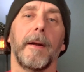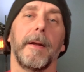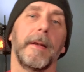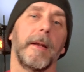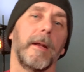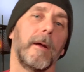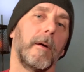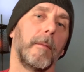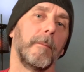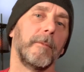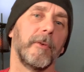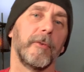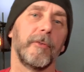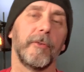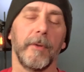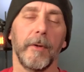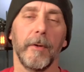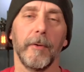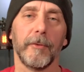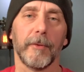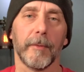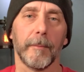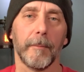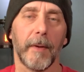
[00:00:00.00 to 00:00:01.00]
now I'm just
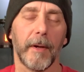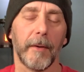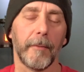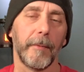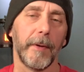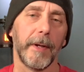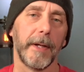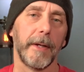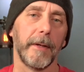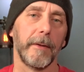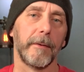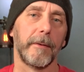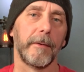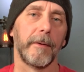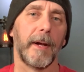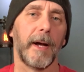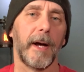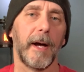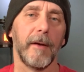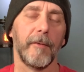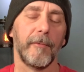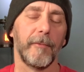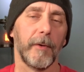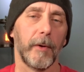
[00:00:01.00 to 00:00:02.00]
using my regular
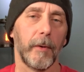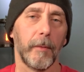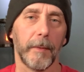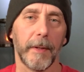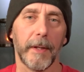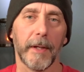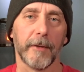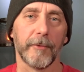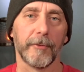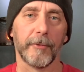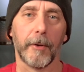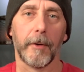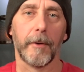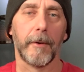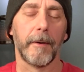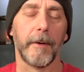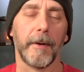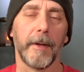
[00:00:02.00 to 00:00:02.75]
iPhone XR,